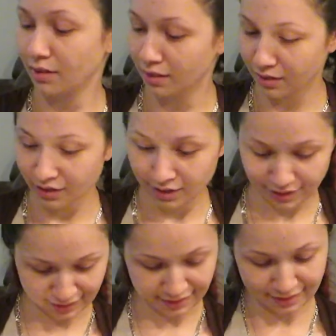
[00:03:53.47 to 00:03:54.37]

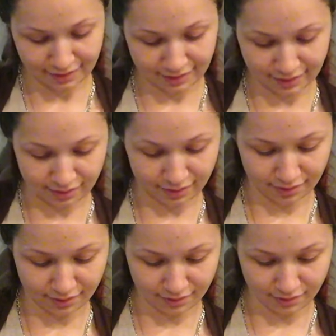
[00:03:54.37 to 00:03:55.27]

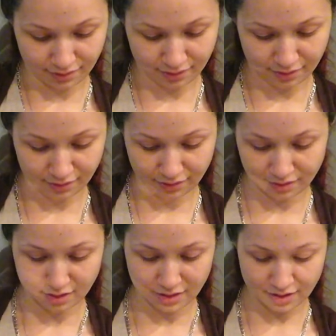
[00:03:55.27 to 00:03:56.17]

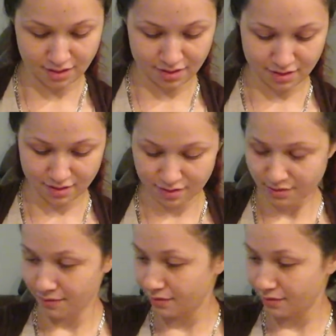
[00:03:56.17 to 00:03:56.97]
(silence)